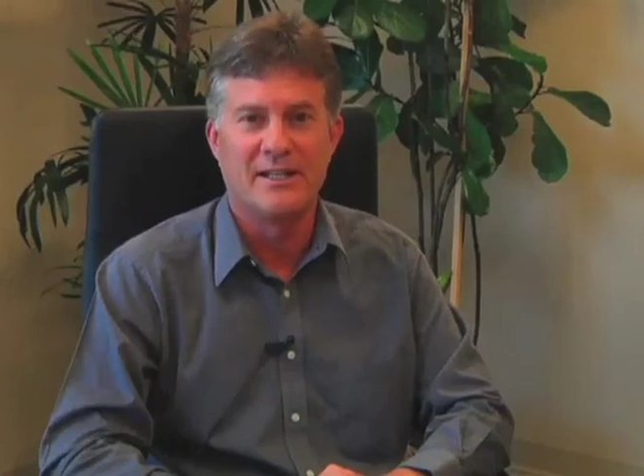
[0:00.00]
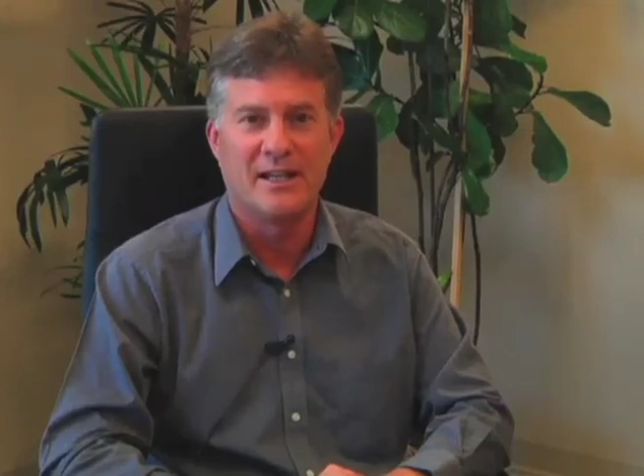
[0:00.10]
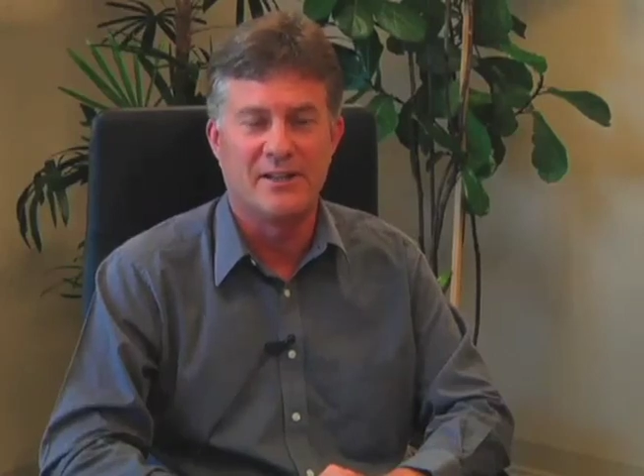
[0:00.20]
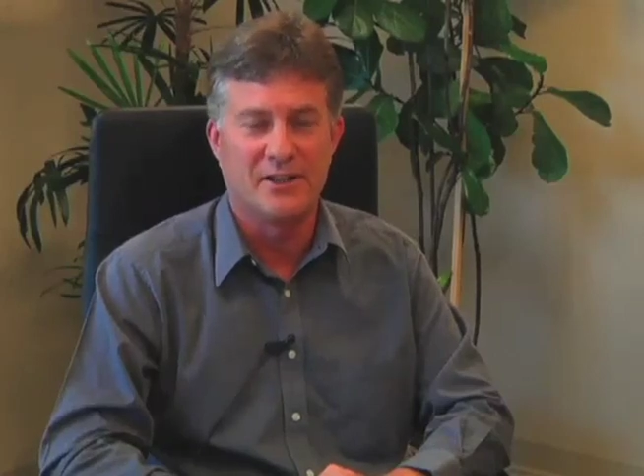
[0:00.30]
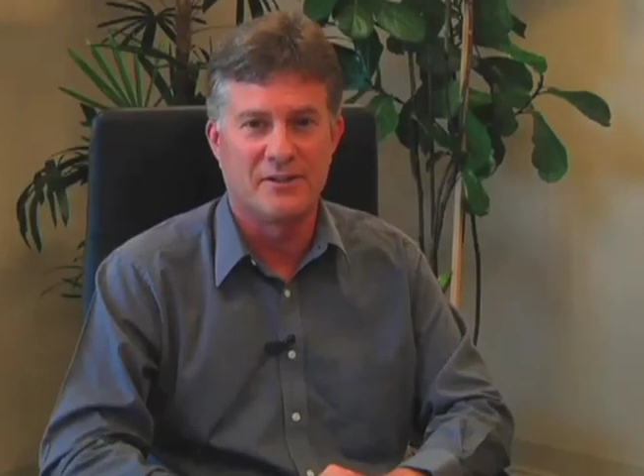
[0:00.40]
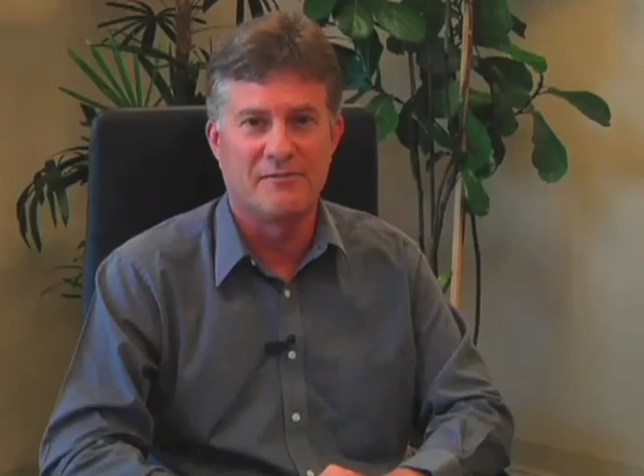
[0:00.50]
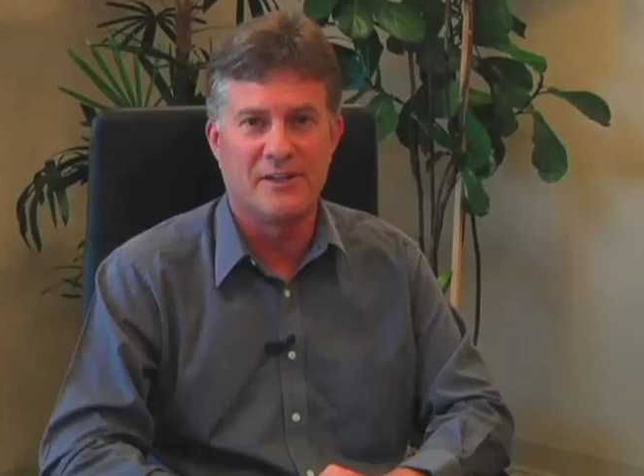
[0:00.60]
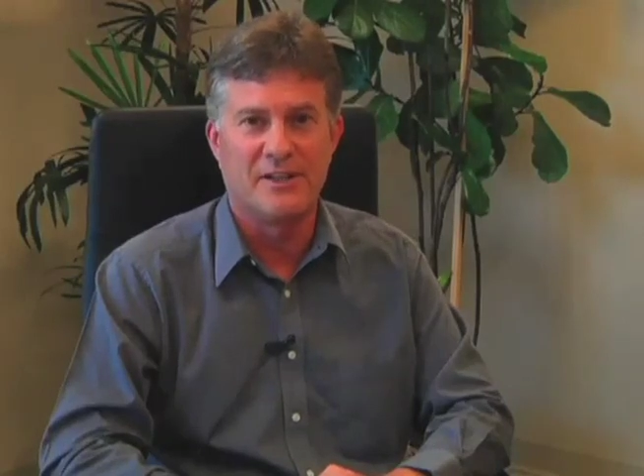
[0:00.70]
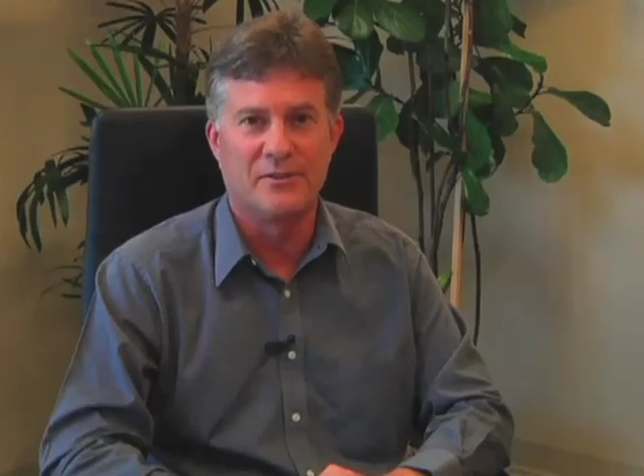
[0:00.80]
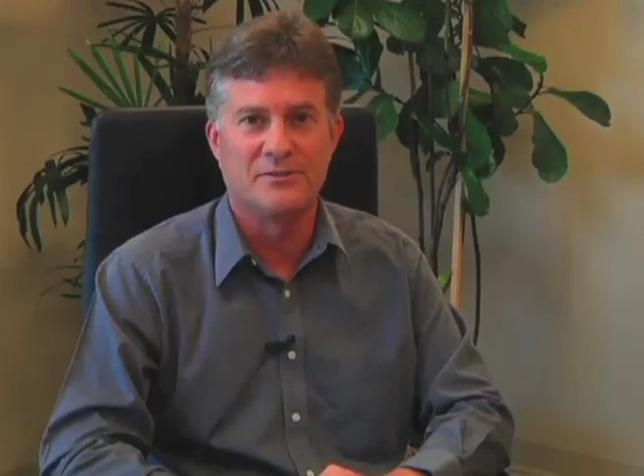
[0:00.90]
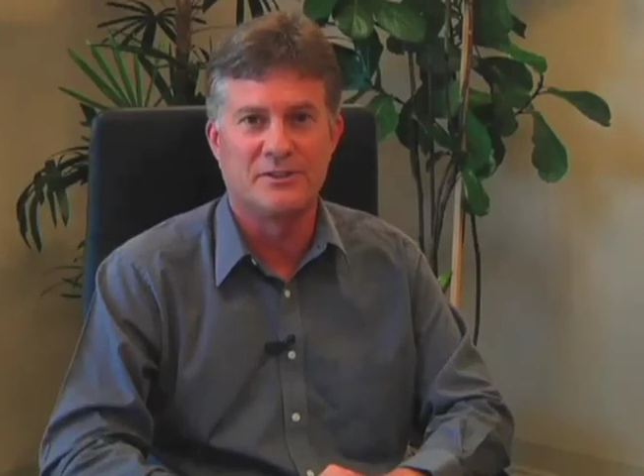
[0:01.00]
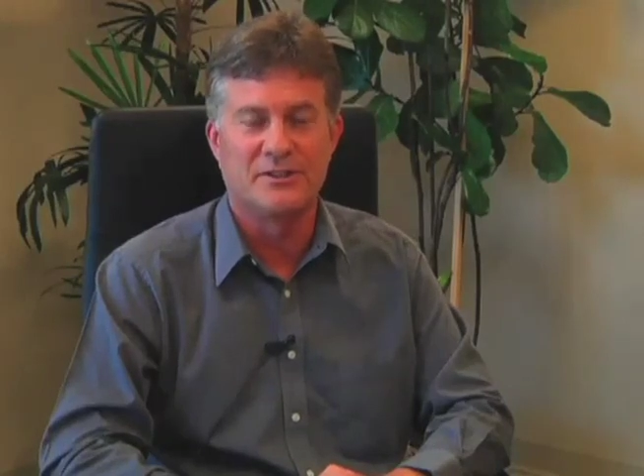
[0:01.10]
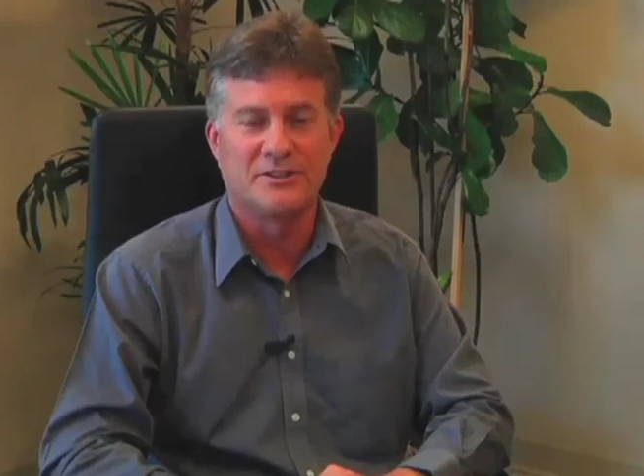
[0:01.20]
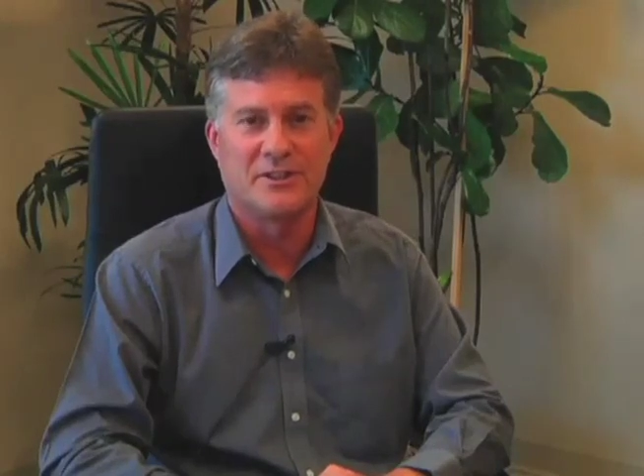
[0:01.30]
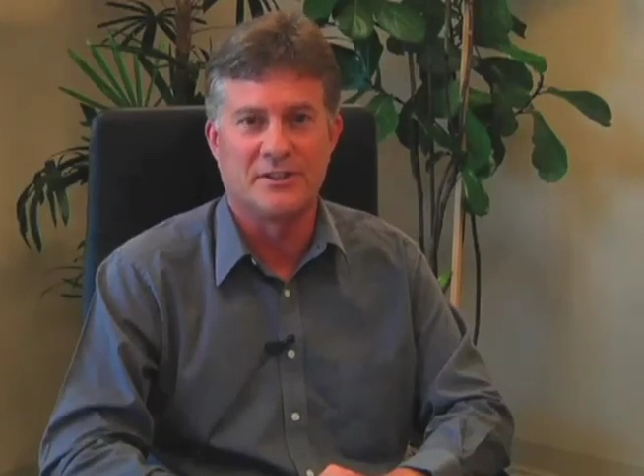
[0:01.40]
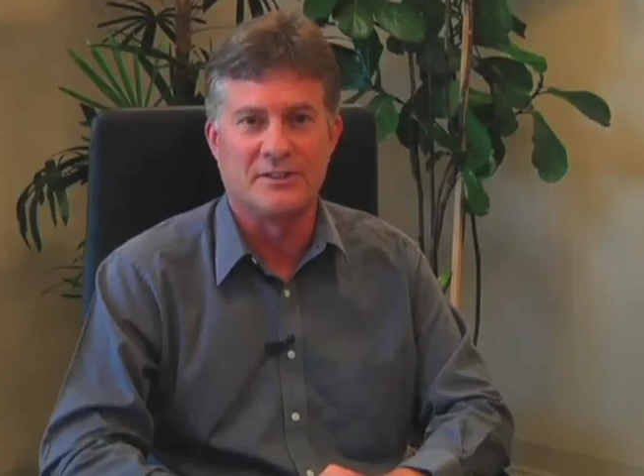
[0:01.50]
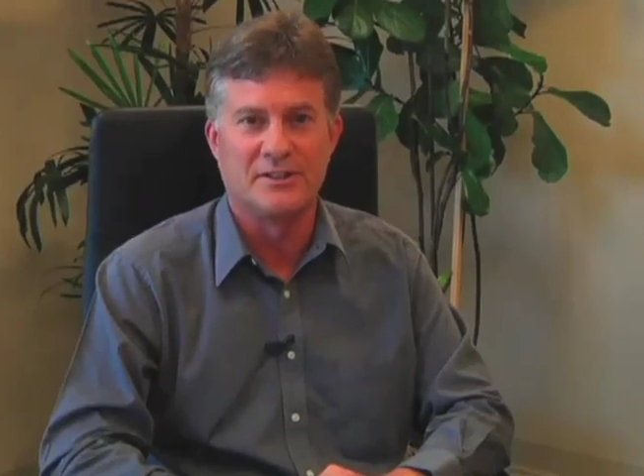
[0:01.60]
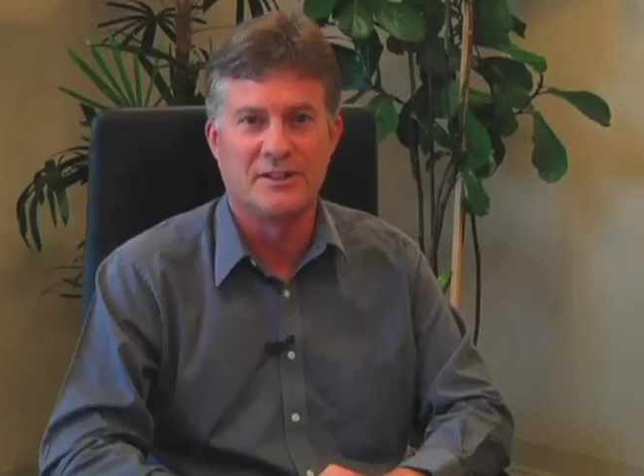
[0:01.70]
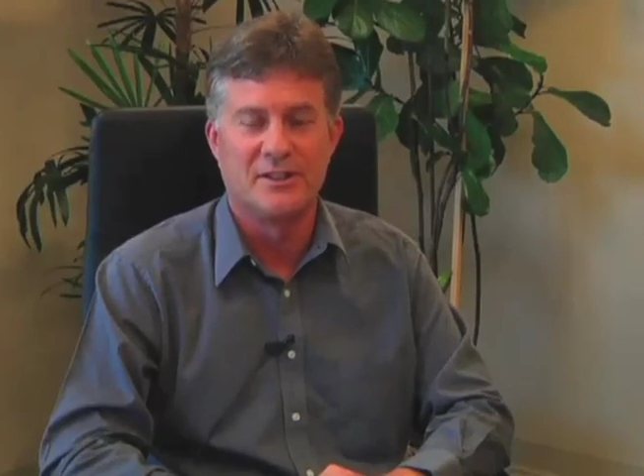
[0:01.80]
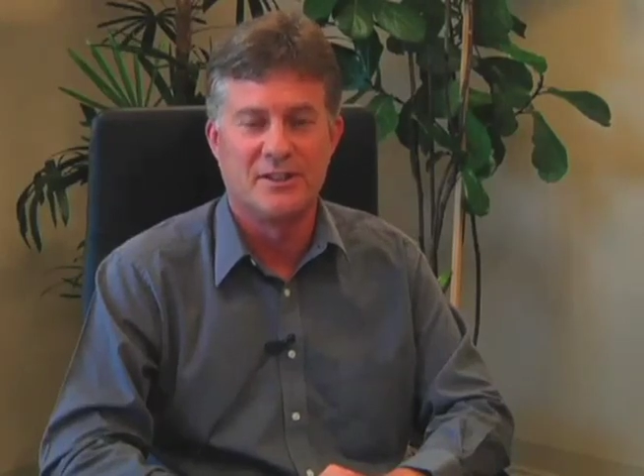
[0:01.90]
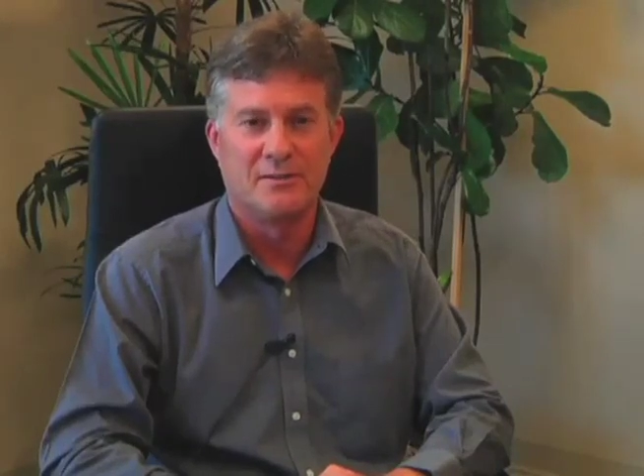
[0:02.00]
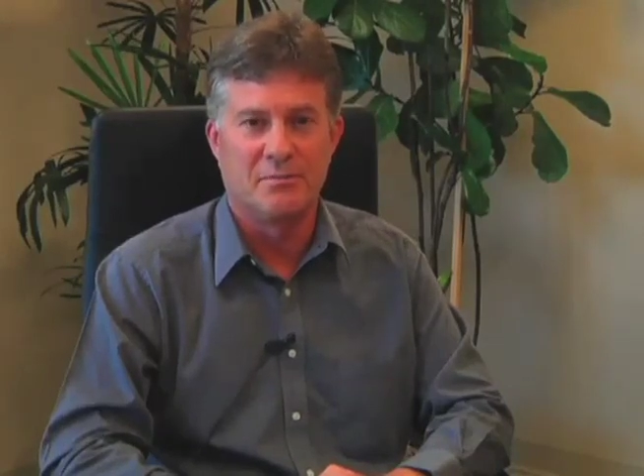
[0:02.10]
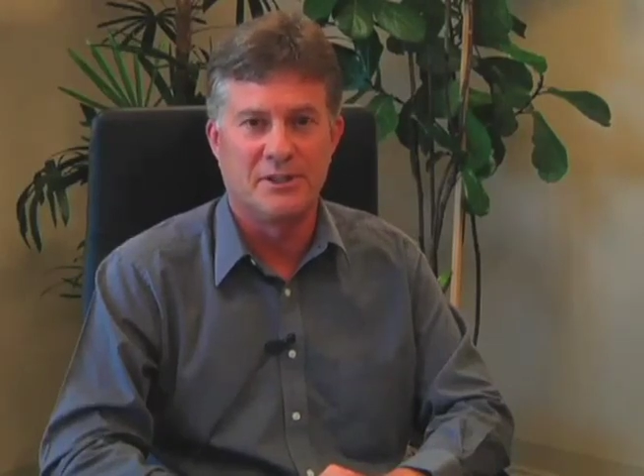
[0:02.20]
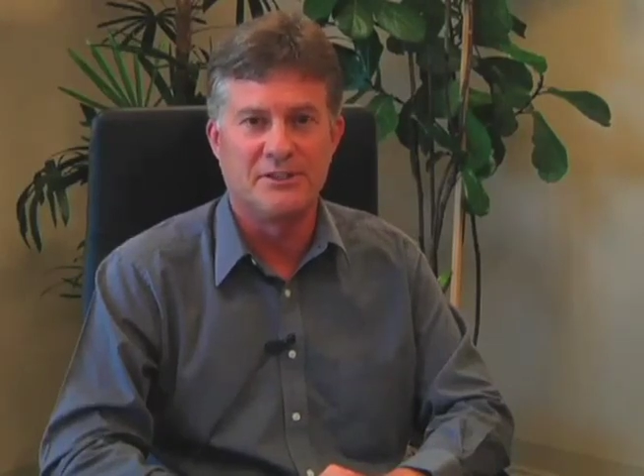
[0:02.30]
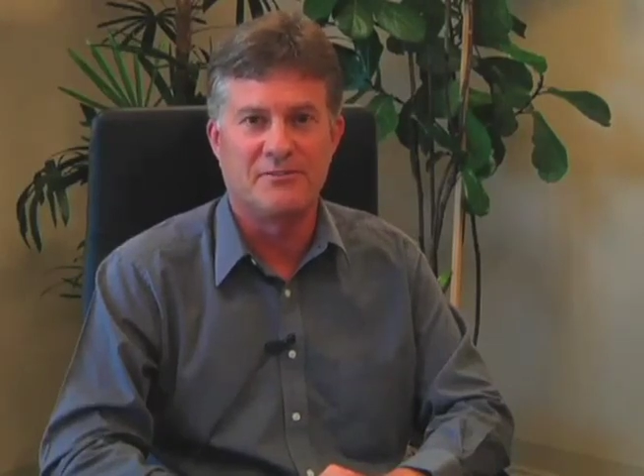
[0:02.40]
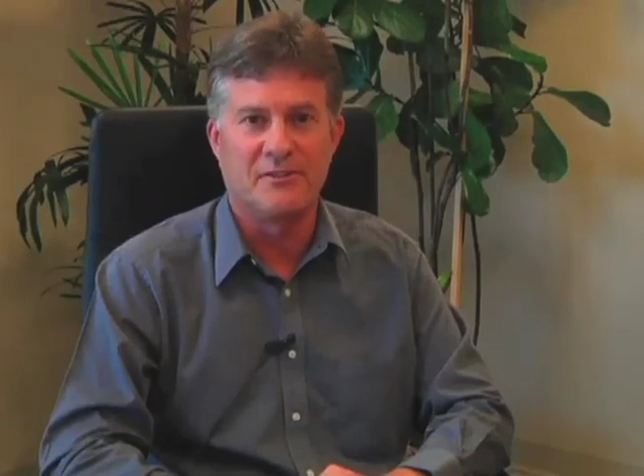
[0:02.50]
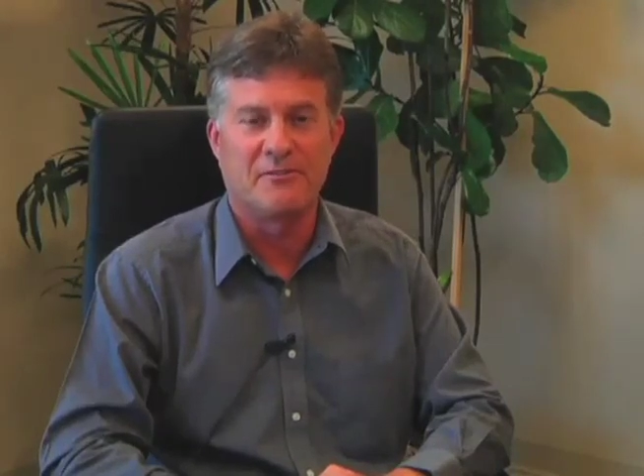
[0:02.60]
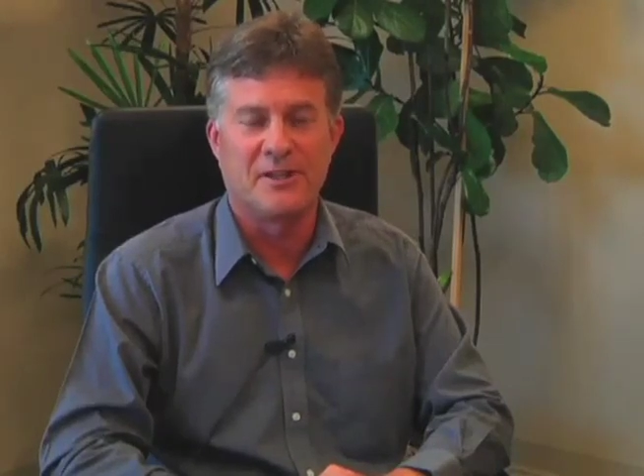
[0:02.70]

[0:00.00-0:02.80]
and the other videos in this series. Please feel free to